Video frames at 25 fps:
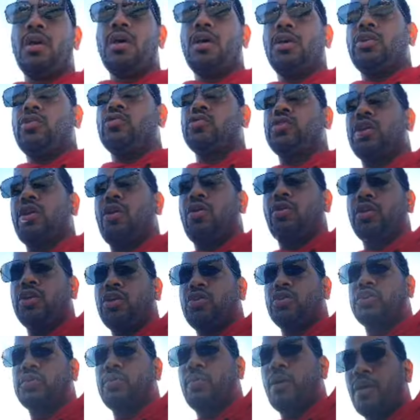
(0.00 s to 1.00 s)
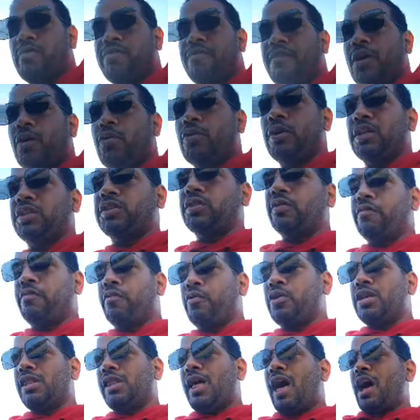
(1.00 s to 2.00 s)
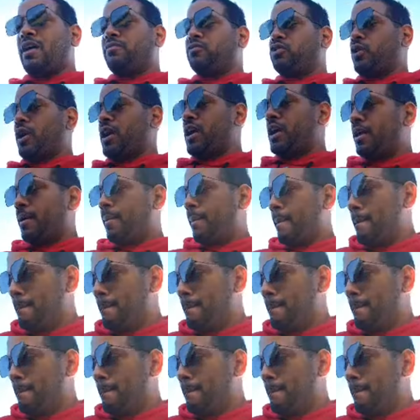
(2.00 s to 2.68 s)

using only your smartphone. It's a free live training.